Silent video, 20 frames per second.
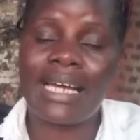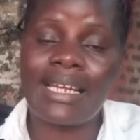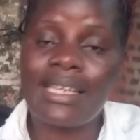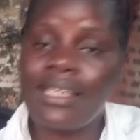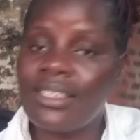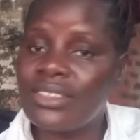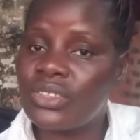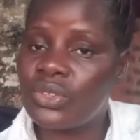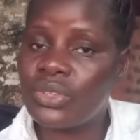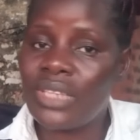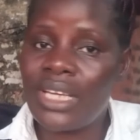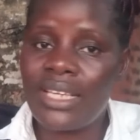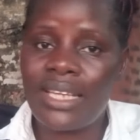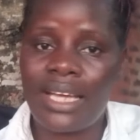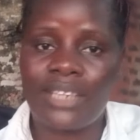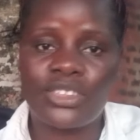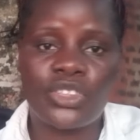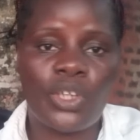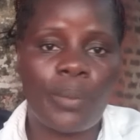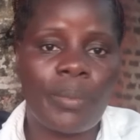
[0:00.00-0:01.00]
at least today, there
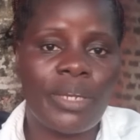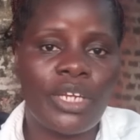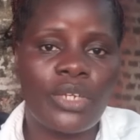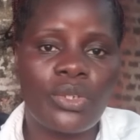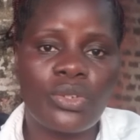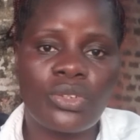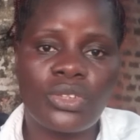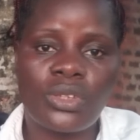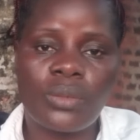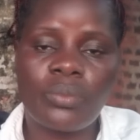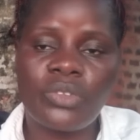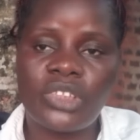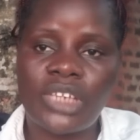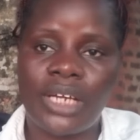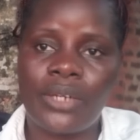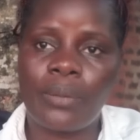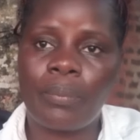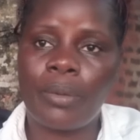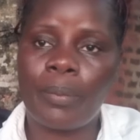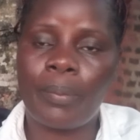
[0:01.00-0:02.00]
are so many YouTube
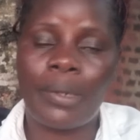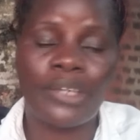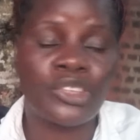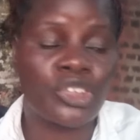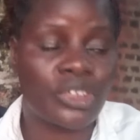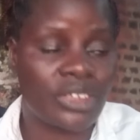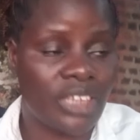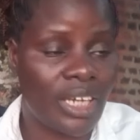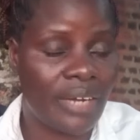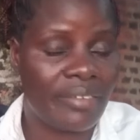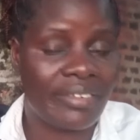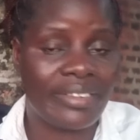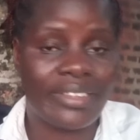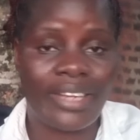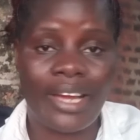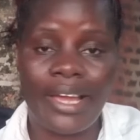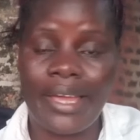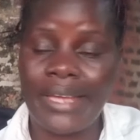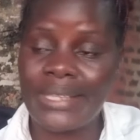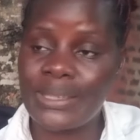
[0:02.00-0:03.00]
channel people sharing
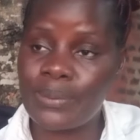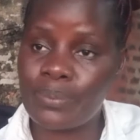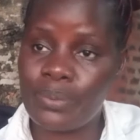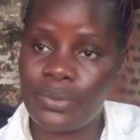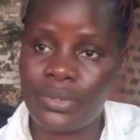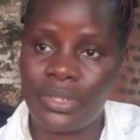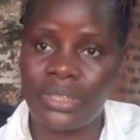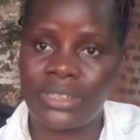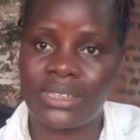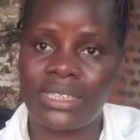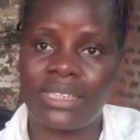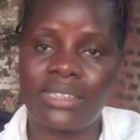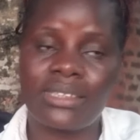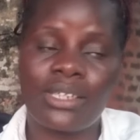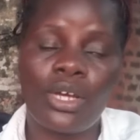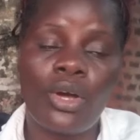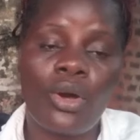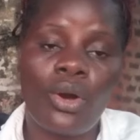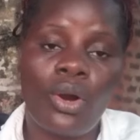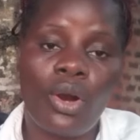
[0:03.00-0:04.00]
their experiences
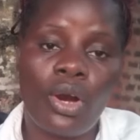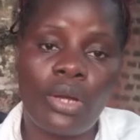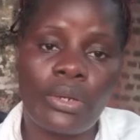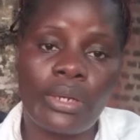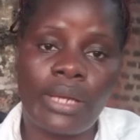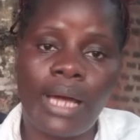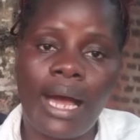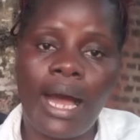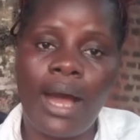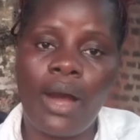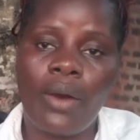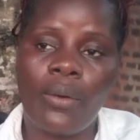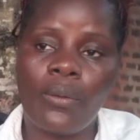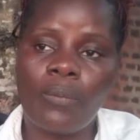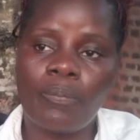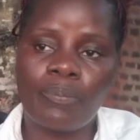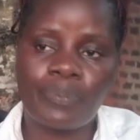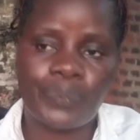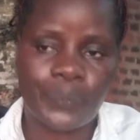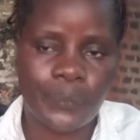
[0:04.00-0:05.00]
on
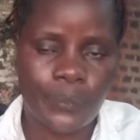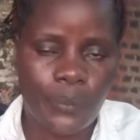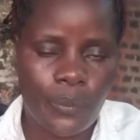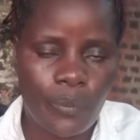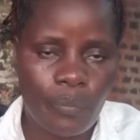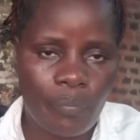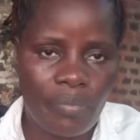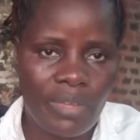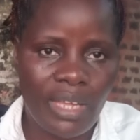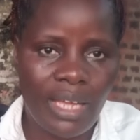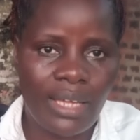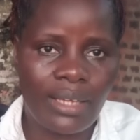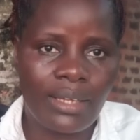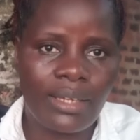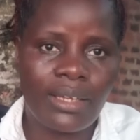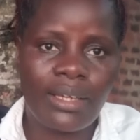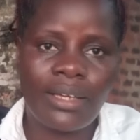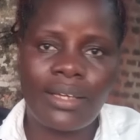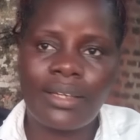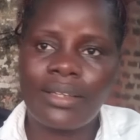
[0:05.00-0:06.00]
how
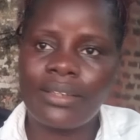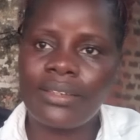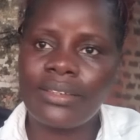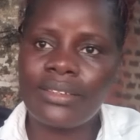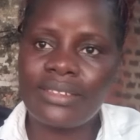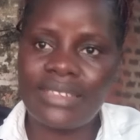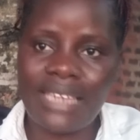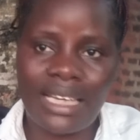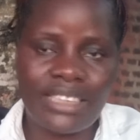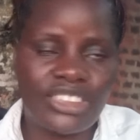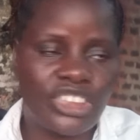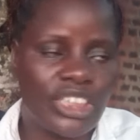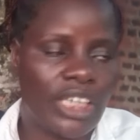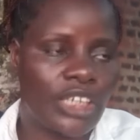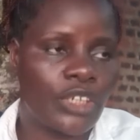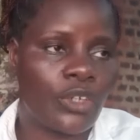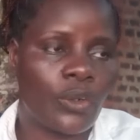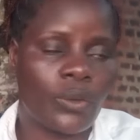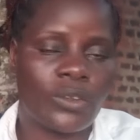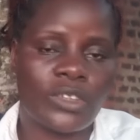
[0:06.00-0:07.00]
their
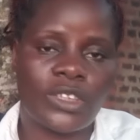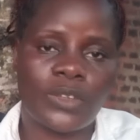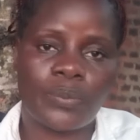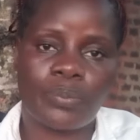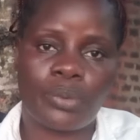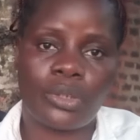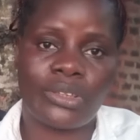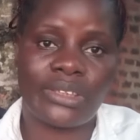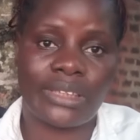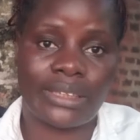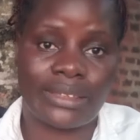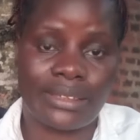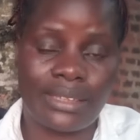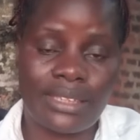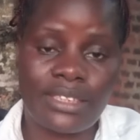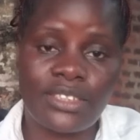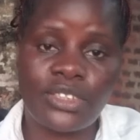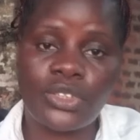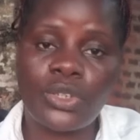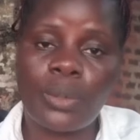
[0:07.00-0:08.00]
journey on this project
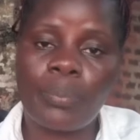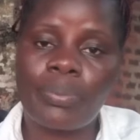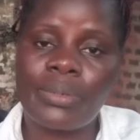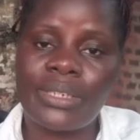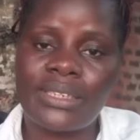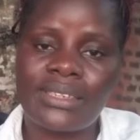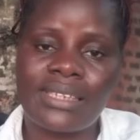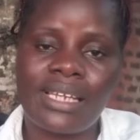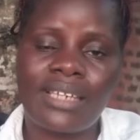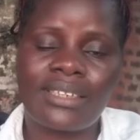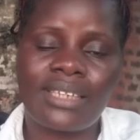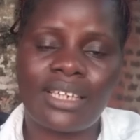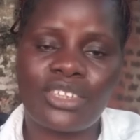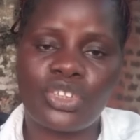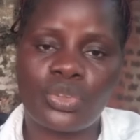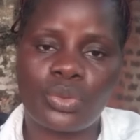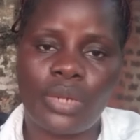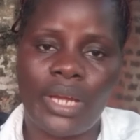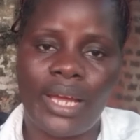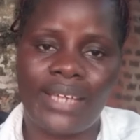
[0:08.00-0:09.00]
is. So please, let us
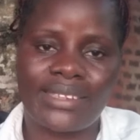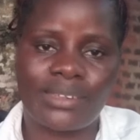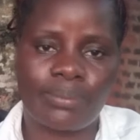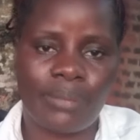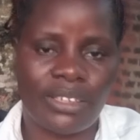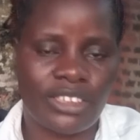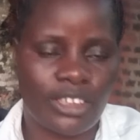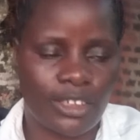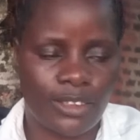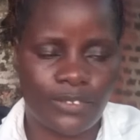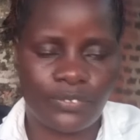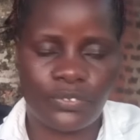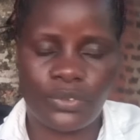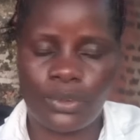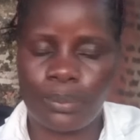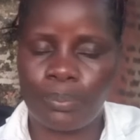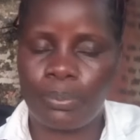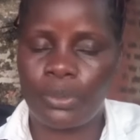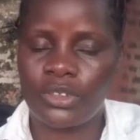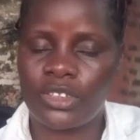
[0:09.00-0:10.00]
try as much as
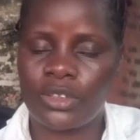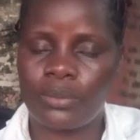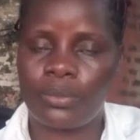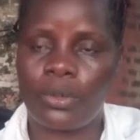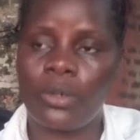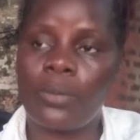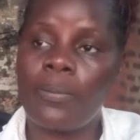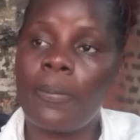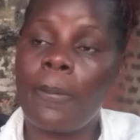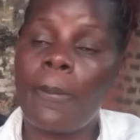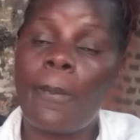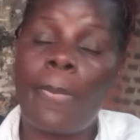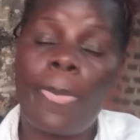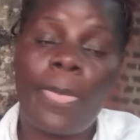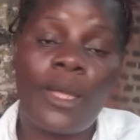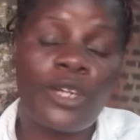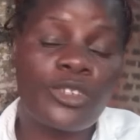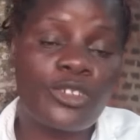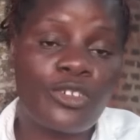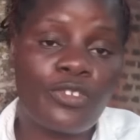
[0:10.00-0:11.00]
possible
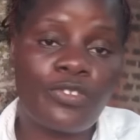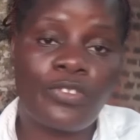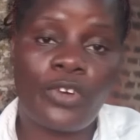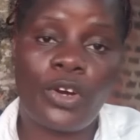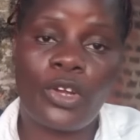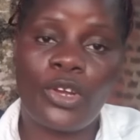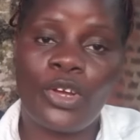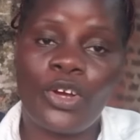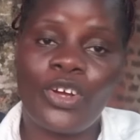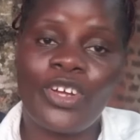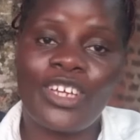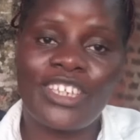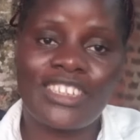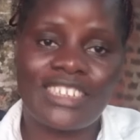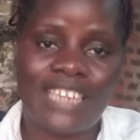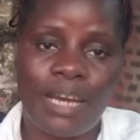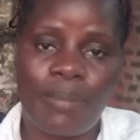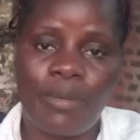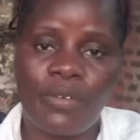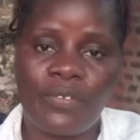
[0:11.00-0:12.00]
to follow
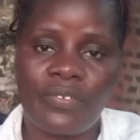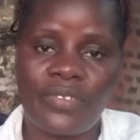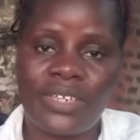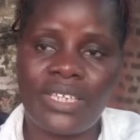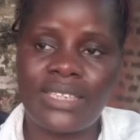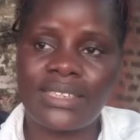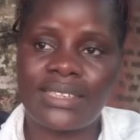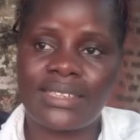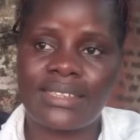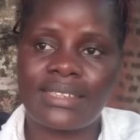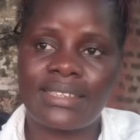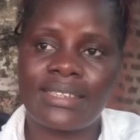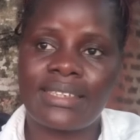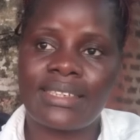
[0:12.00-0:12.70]
some of these